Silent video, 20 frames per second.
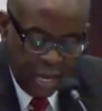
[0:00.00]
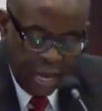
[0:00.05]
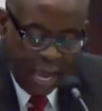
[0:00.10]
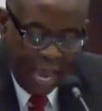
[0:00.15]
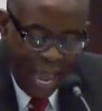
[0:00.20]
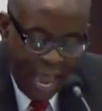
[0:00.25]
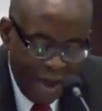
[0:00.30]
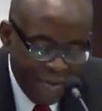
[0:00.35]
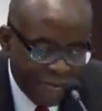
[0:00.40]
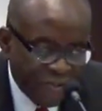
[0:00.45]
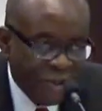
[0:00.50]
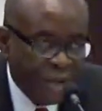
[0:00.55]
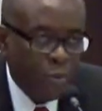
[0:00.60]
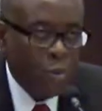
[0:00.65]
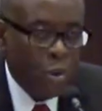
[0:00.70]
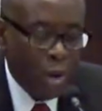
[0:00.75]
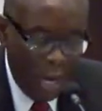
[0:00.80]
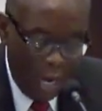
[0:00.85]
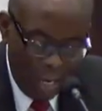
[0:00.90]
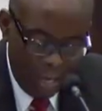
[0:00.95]

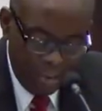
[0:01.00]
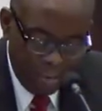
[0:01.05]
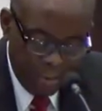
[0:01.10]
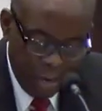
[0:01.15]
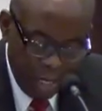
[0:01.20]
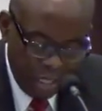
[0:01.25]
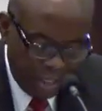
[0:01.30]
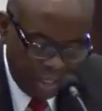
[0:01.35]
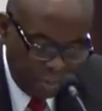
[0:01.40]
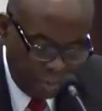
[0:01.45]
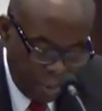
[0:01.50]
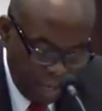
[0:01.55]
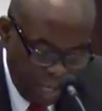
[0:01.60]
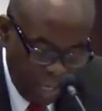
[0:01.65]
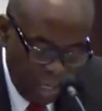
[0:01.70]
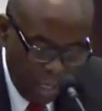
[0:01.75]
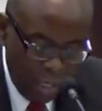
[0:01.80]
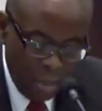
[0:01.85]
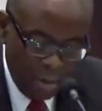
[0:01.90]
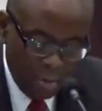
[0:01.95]
Everyone must
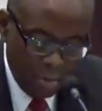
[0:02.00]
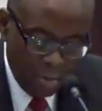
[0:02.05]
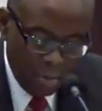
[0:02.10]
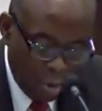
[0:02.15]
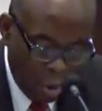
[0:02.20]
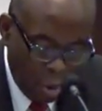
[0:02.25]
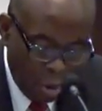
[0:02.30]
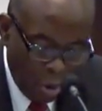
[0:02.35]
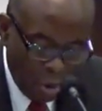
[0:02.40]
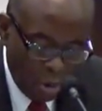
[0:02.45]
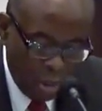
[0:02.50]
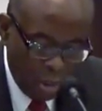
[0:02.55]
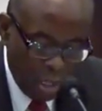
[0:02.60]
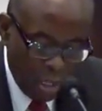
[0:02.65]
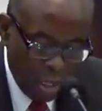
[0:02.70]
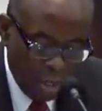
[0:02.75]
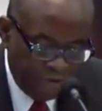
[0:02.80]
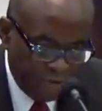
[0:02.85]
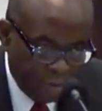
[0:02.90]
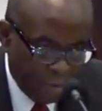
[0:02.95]
be born
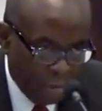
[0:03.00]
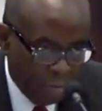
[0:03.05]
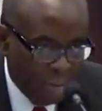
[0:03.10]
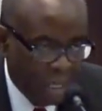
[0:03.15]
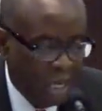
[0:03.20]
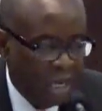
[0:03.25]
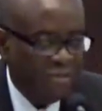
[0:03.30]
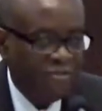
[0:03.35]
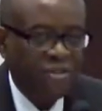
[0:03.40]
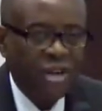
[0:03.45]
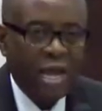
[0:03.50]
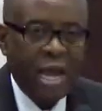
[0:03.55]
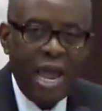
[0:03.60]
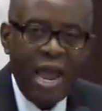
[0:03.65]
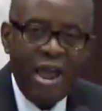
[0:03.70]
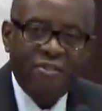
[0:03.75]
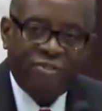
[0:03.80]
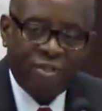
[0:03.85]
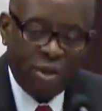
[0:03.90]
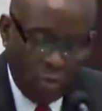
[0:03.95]
from above.
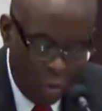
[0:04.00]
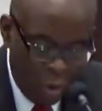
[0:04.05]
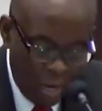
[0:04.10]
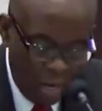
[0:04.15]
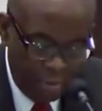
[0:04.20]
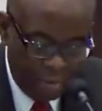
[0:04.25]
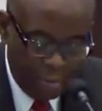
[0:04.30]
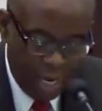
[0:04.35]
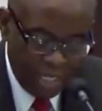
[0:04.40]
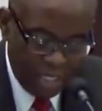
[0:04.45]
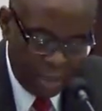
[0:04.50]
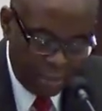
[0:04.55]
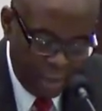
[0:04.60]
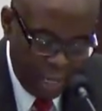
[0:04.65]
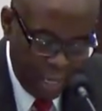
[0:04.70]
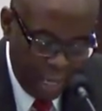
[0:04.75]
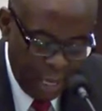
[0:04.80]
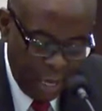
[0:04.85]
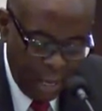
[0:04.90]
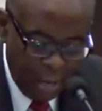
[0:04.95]
Everyone must
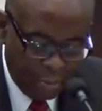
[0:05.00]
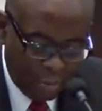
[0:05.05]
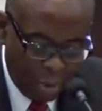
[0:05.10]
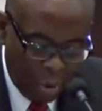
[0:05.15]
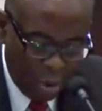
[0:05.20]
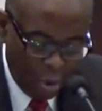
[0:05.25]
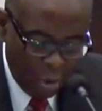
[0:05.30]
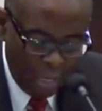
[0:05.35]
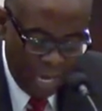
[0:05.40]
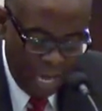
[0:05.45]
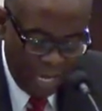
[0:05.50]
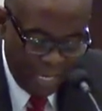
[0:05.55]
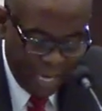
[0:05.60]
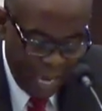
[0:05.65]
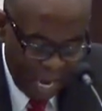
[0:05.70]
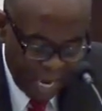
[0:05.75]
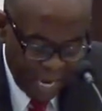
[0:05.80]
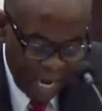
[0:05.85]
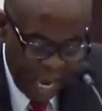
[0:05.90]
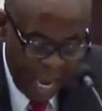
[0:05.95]
be born
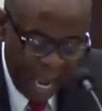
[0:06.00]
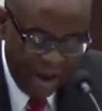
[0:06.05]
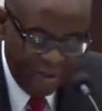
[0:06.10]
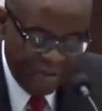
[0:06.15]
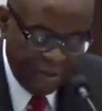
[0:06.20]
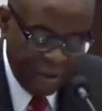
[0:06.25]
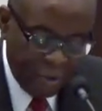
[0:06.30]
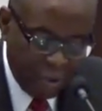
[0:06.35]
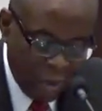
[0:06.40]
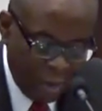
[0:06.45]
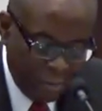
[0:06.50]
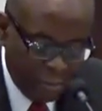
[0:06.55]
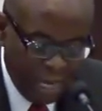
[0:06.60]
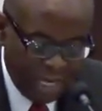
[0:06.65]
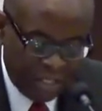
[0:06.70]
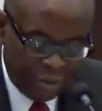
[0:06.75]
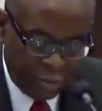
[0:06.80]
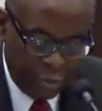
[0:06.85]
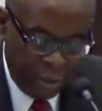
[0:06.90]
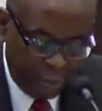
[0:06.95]
again. Everyone
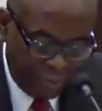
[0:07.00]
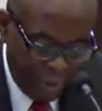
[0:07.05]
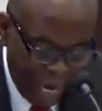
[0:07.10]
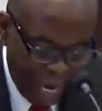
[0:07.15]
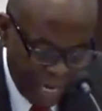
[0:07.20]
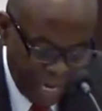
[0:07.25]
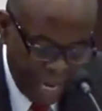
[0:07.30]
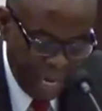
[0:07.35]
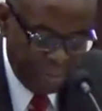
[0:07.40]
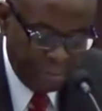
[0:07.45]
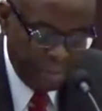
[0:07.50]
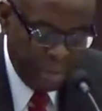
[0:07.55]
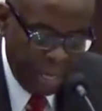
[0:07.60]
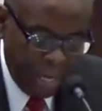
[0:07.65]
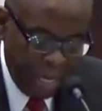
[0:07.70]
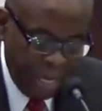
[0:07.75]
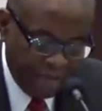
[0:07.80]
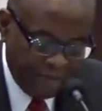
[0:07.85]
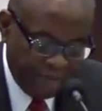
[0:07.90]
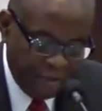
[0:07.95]
must repent and
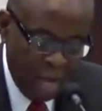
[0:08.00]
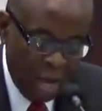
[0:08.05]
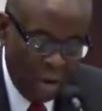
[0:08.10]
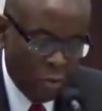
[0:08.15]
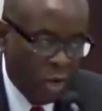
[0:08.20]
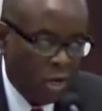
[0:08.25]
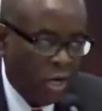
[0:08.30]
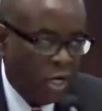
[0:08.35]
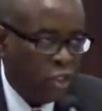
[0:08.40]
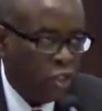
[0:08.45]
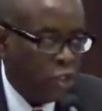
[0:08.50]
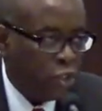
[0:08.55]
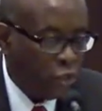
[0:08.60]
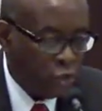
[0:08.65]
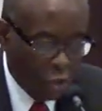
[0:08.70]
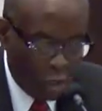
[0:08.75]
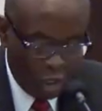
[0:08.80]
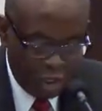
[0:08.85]
believe, whether Jew or